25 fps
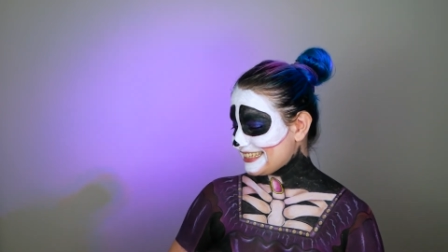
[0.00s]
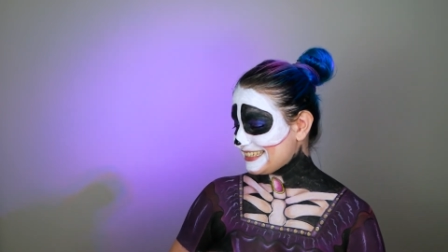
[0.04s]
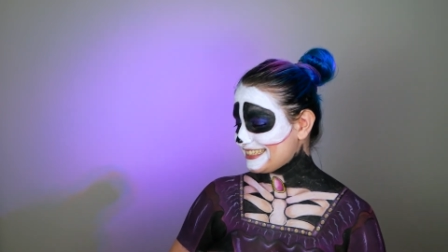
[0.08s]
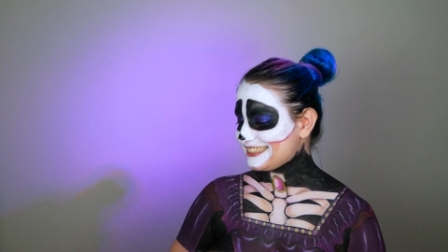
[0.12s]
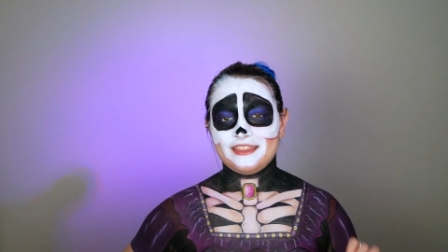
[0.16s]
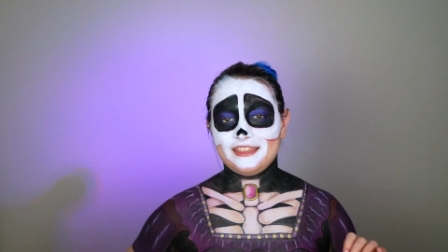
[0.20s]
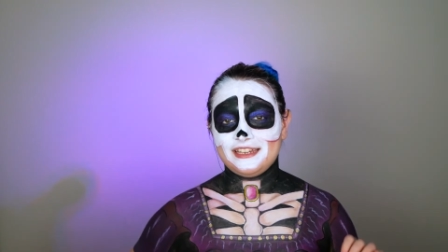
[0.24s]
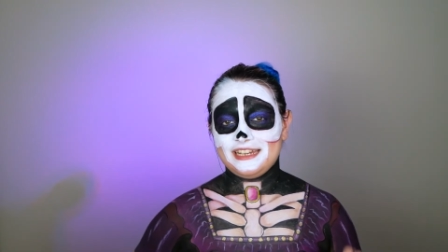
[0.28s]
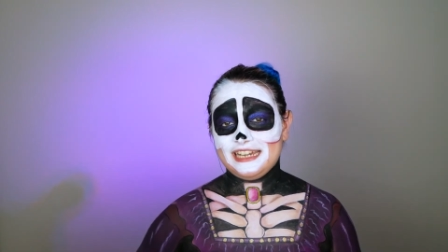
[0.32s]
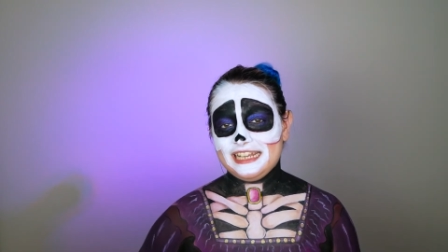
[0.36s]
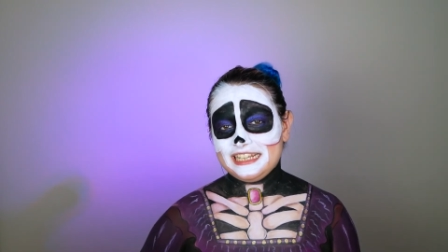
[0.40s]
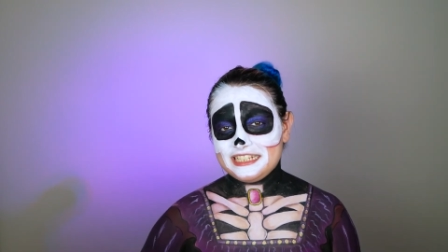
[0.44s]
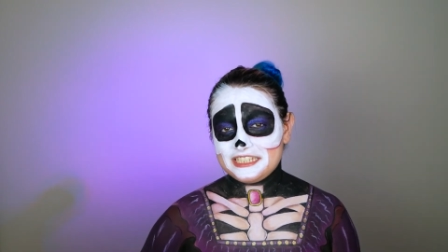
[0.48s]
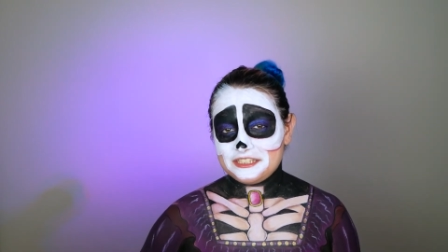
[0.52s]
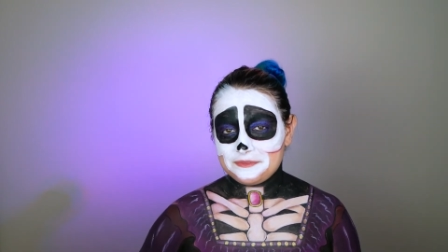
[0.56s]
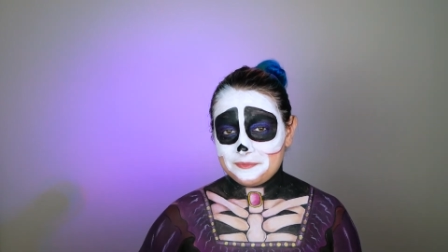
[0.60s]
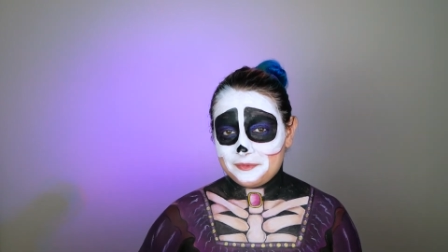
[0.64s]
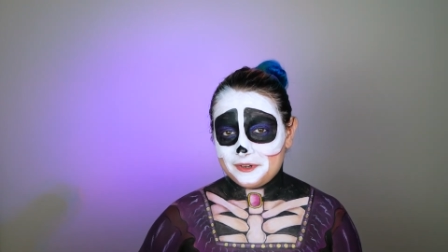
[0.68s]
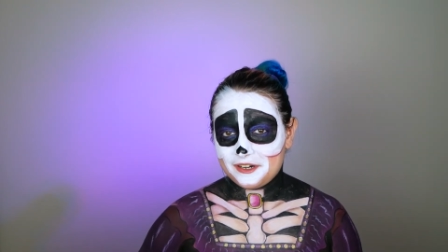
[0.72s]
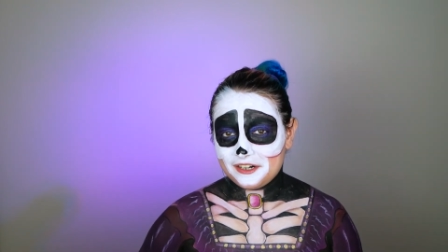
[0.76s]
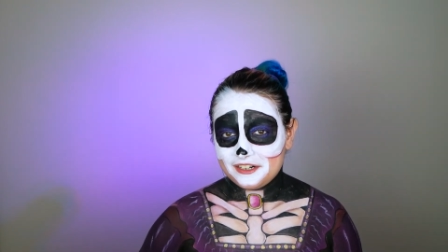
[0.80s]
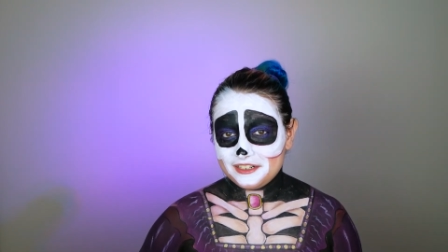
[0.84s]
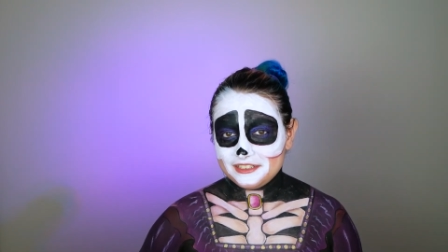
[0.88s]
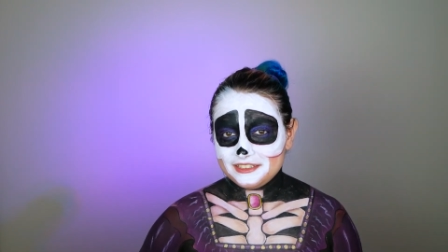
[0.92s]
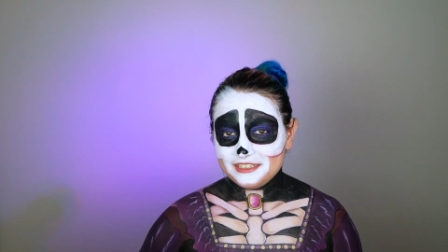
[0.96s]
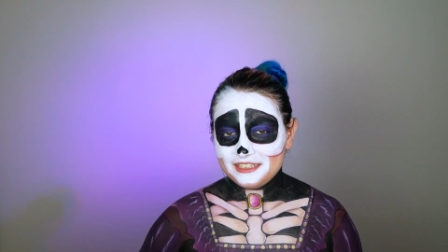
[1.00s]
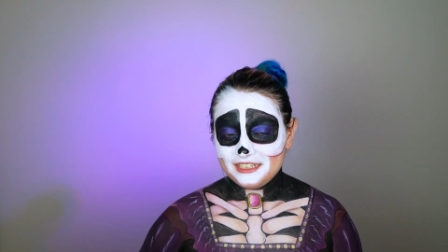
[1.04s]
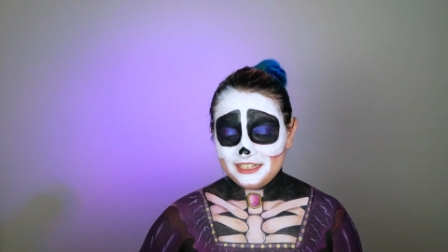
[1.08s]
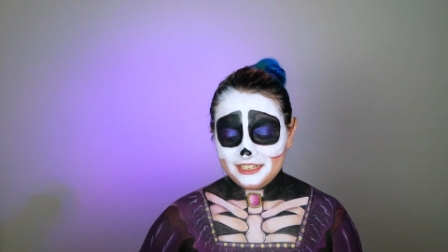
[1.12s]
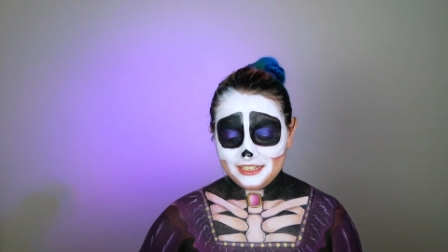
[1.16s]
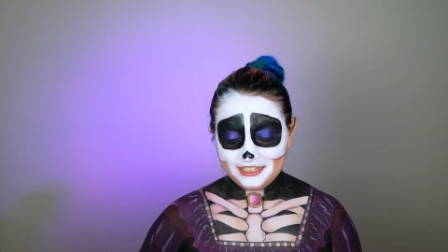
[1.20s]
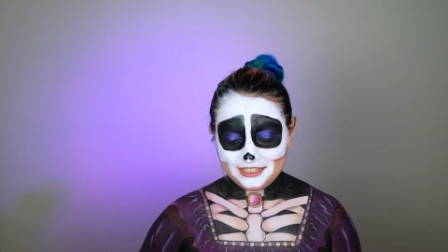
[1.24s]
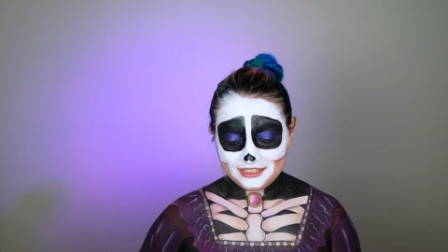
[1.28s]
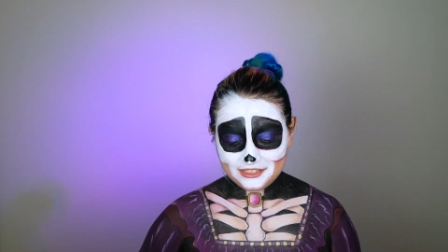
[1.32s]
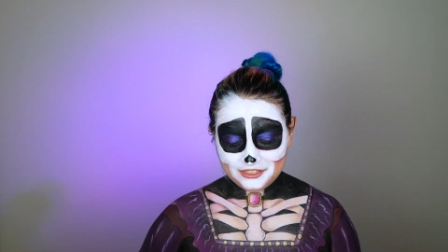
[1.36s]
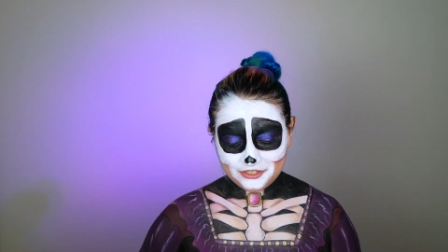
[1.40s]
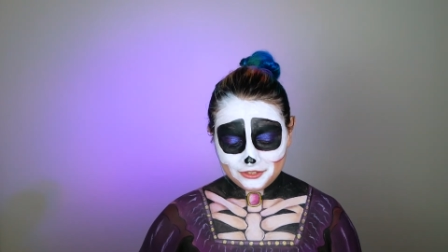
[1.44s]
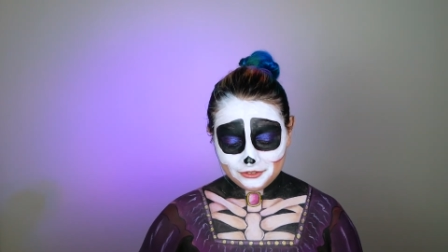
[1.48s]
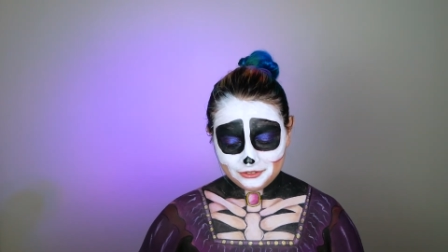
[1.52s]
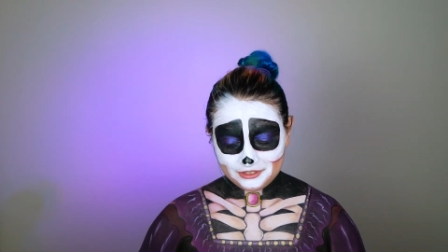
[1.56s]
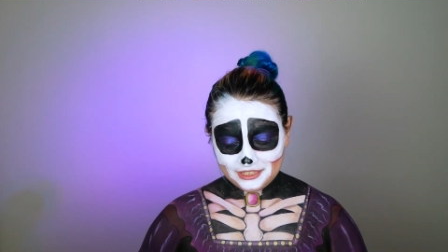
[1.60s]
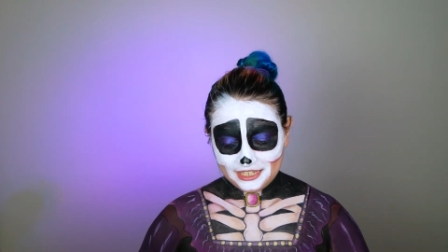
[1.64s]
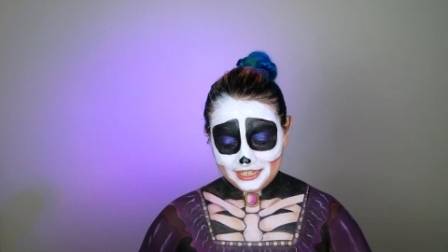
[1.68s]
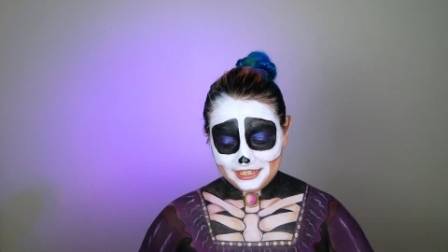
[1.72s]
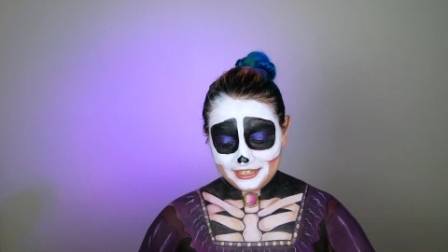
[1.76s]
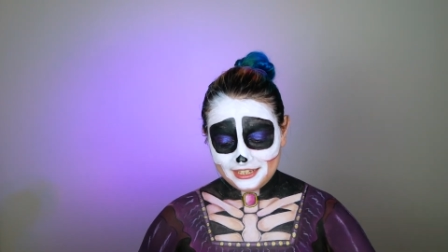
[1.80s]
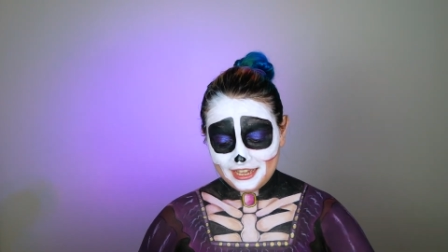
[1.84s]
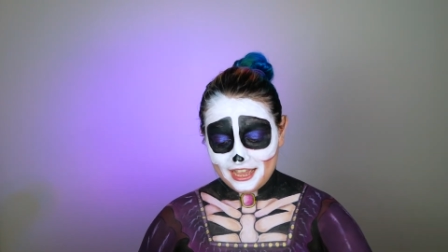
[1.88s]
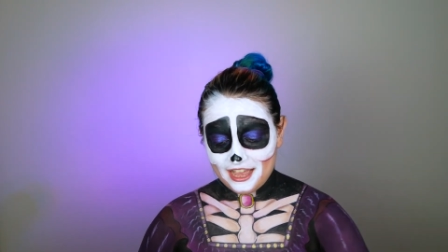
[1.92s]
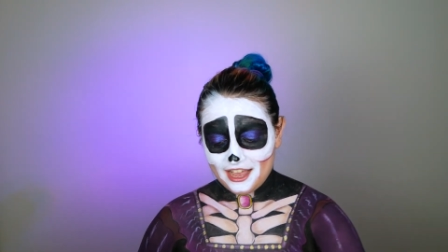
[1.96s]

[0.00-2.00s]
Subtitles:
The next part is to take